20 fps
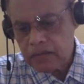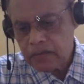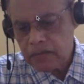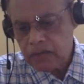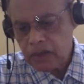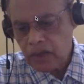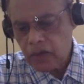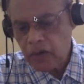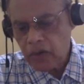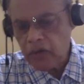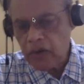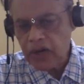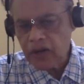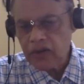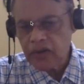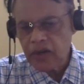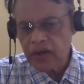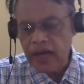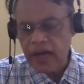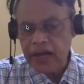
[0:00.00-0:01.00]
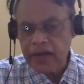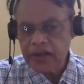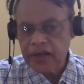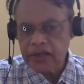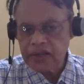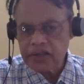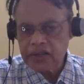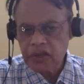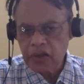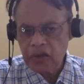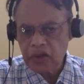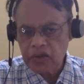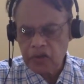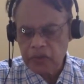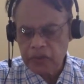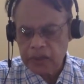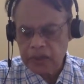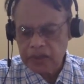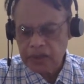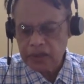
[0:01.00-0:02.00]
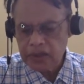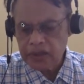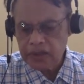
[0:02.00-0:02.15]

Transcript: What is the diet history of this patient?